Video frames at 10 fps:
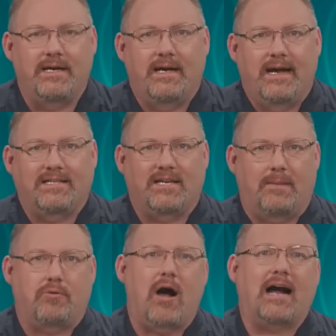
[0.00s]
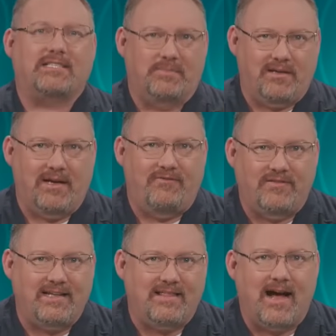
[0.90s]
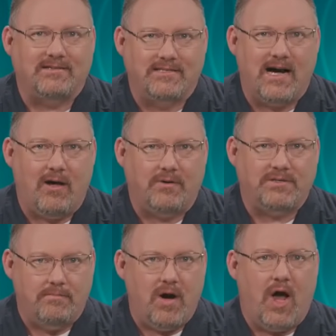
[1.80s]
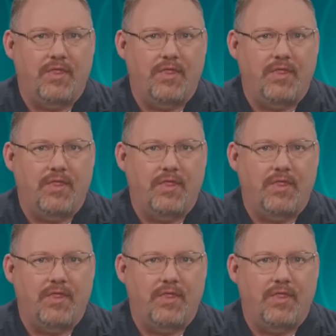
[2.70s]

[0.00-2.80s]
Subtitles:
it's approximately $50,000 a month